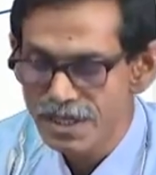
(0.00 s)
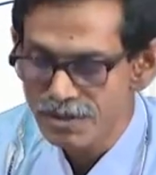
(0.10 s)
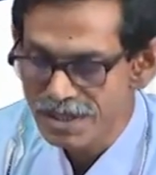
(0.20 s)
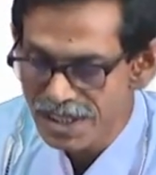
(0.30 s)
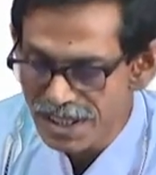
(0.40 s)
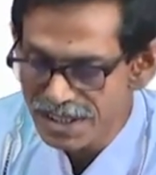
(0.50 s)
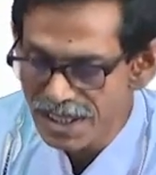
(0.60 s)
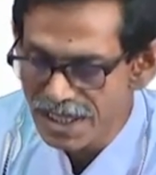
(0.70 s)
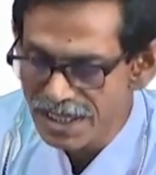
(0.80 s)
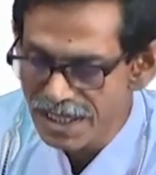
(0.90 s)
So, this
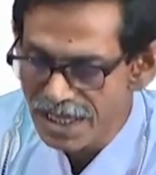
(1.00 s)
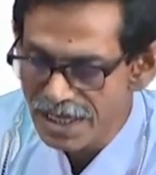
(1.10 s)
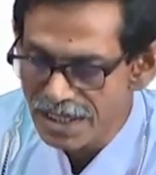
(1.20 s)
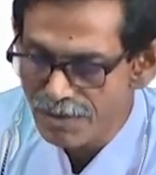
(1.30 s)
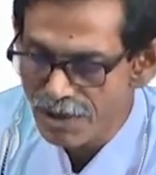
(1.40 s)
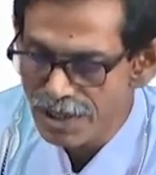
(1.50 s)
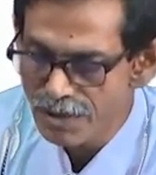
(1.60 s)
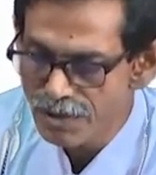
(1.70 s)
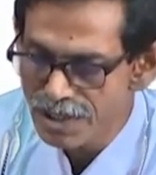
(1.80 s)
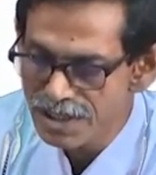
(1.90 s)
secondary
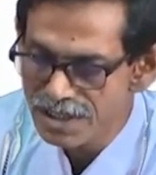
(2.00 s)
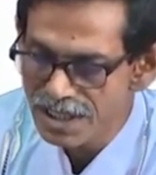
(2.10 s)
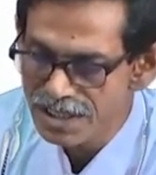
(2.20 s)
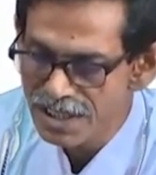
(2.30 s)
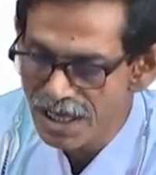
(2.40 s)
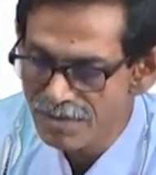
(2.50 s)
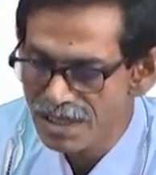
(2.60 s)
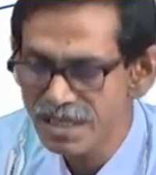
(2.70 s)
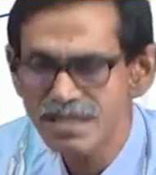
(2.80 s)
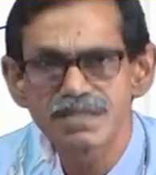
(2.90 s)
antibody which is
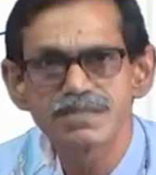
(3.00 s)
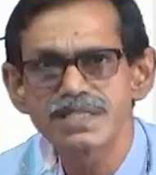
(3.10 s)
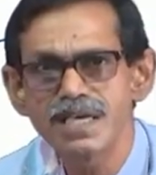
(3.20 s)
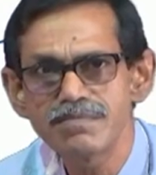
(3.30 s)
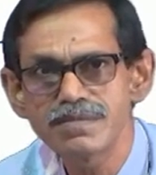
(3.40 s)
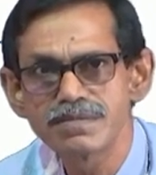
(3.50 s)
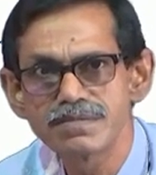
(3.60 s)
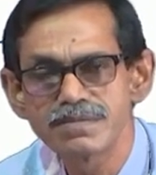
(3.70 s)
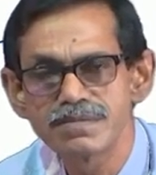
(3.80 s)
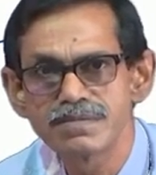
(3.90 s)
enzyme linked same.
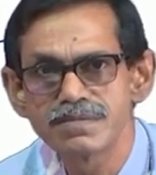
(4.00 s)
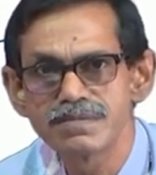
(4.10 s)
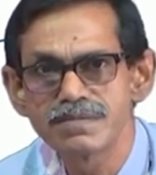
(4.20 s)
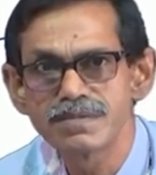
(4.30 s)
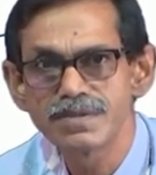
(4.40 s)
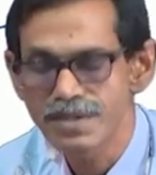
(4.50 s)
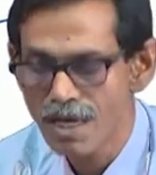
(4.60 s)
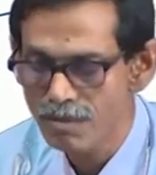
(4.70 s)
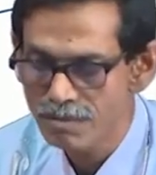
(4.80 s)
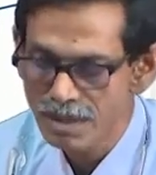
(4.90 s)

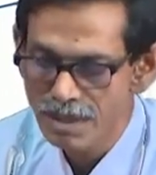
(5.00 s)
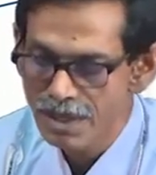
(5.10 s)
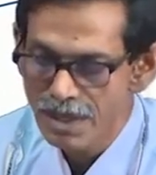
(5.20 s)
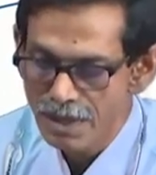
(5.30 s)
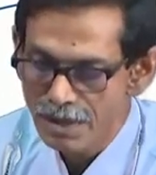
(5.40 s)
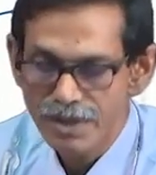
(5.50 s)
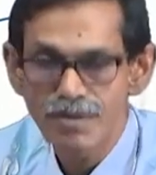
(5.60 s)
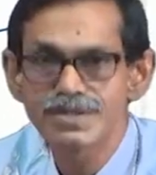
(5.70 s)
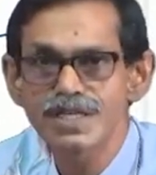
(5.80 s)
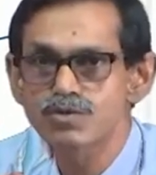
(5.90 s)
Now,
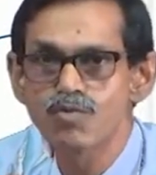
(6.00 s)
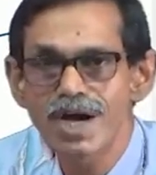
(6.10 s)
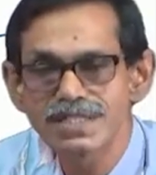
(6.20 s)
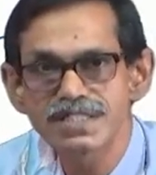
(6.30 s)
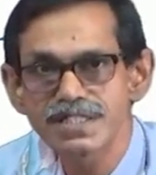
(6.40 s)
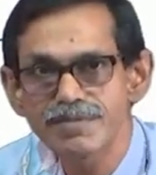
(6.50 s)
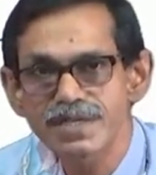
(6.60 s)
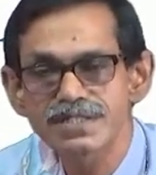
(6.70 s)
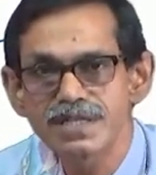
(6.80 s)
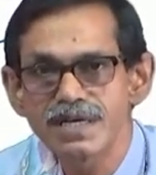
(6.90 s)
just one step
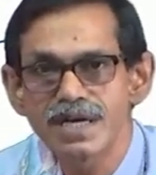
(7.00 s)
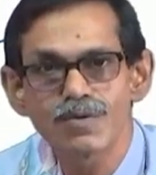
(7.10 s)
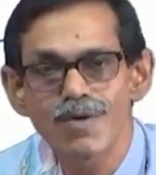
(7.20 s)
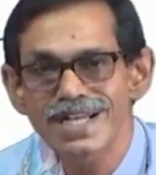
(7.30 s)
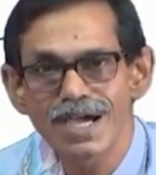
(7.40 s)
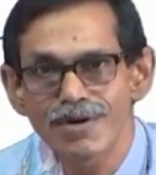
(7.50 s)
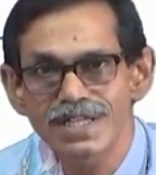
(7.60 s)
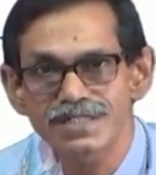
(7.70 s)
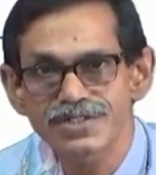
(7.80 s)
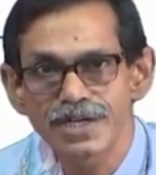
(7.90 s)
extra and 1 hour
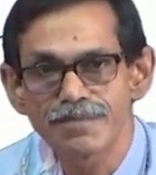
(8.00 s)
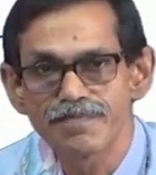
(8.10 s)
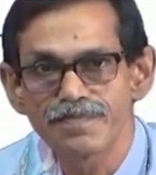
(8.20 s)
extra.